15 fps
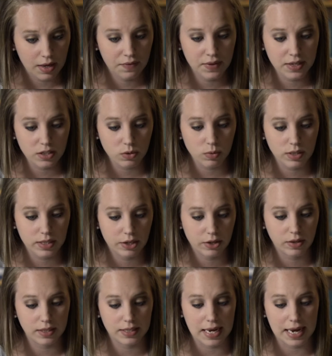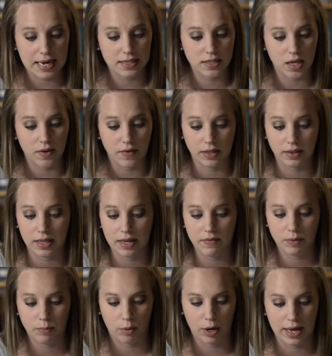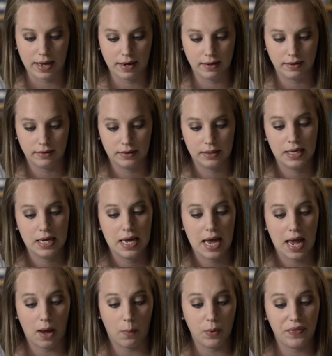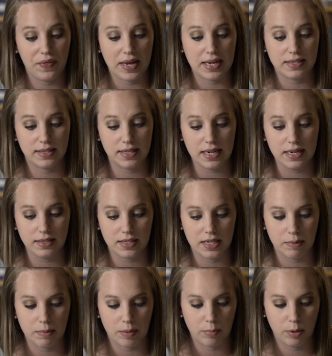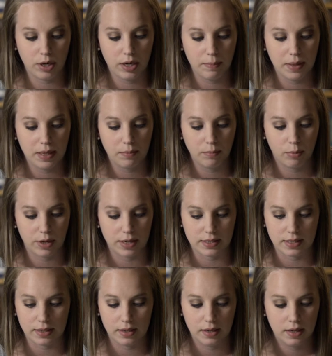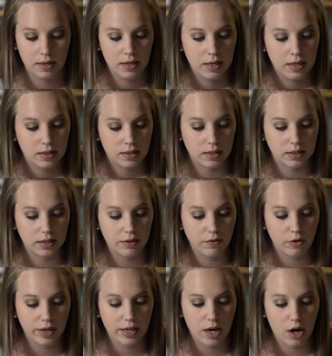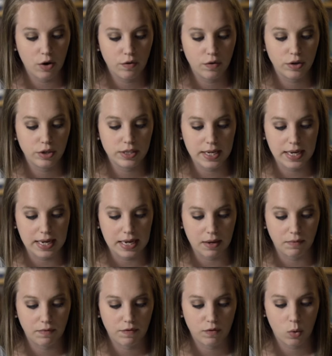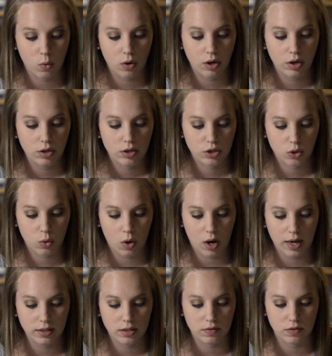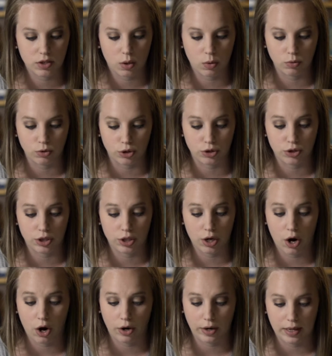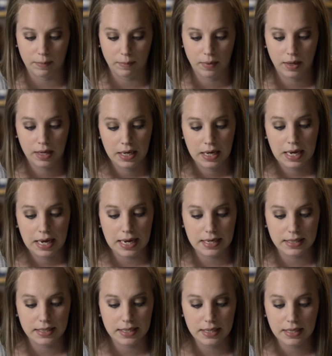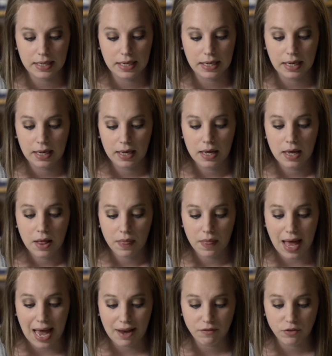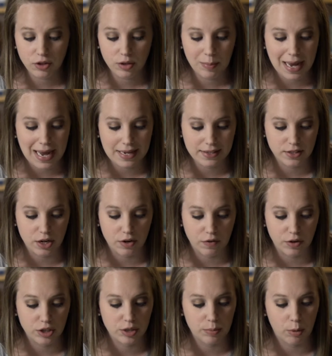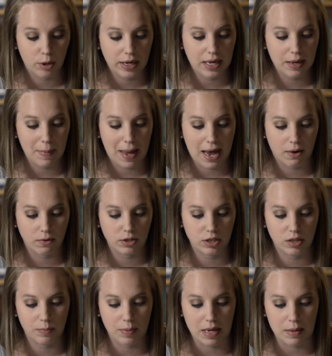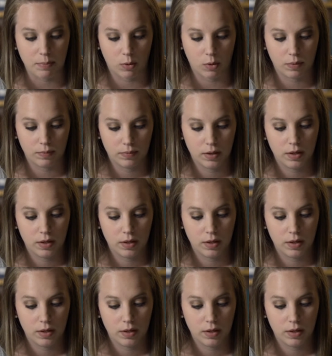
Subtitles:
This was during the days of unleavened bread. And when they seized him and put him in prison, delivering over to him 4 squads of soldiers to guard him, intending after the Passover to bring him out to the people.